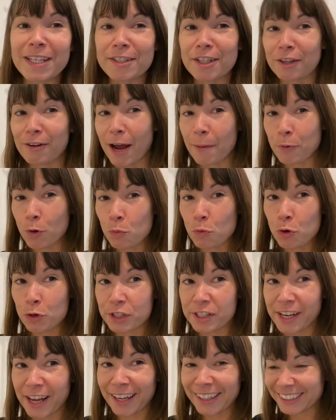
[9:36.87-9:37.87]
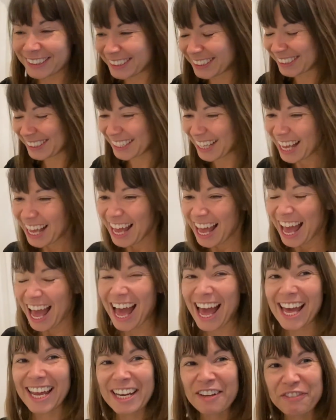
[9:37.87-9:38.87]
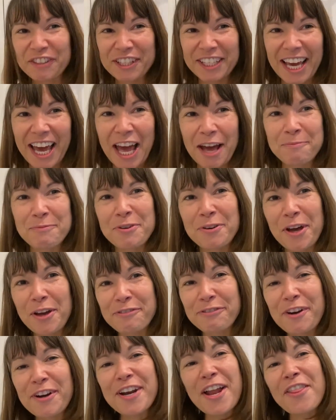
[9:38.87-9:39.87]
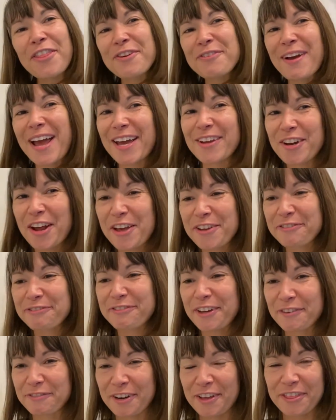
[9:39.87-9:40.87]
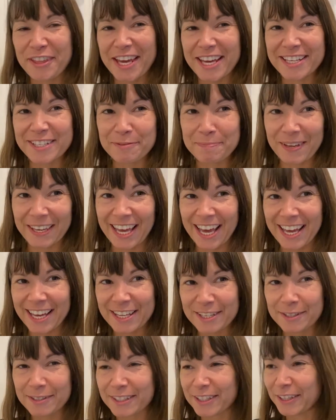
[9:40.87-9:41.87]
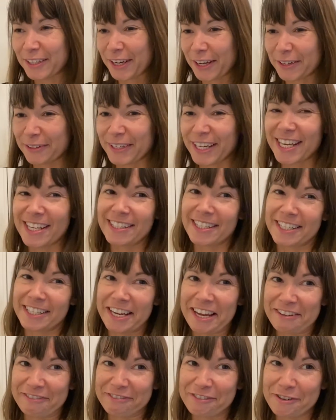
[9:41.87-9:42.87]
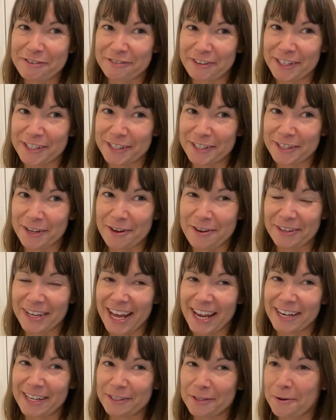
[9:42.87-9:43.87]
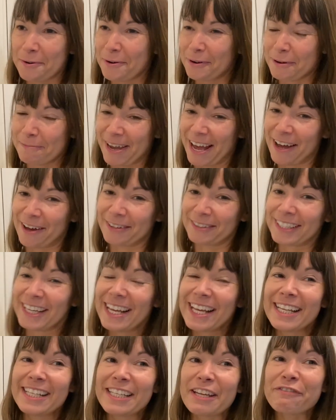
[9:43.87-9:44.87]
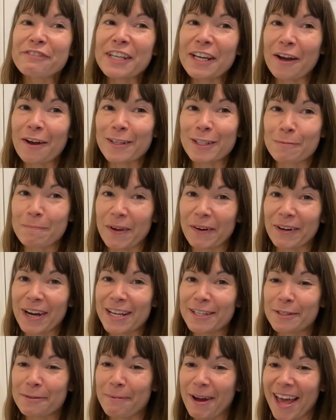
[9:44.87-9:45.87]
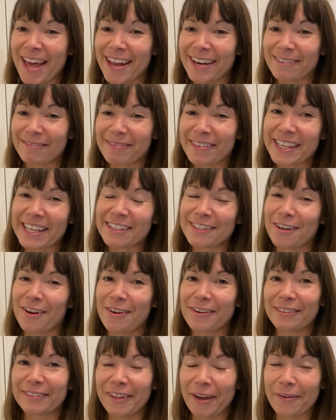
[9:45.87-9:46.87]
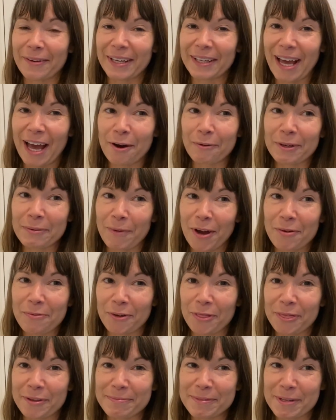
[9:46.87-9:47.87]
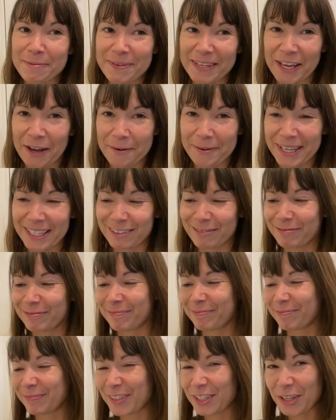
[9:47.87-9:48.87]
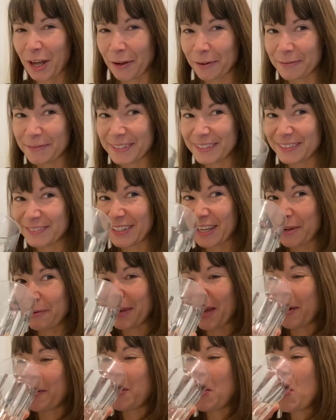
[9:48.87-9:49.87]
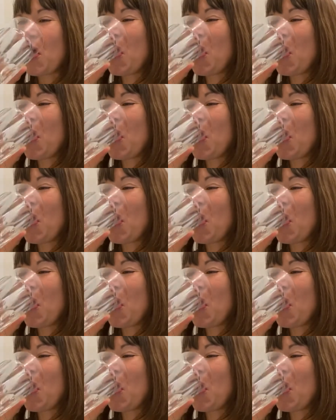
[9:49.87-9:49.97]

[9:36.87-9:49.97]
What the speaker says: So grab your water. And if you can, we'll go for another round of favorite things, because, you know, it's a cheerful, fun song, and it's all about lifting our spirits when things aren't going how we might want them to be going. So here we go.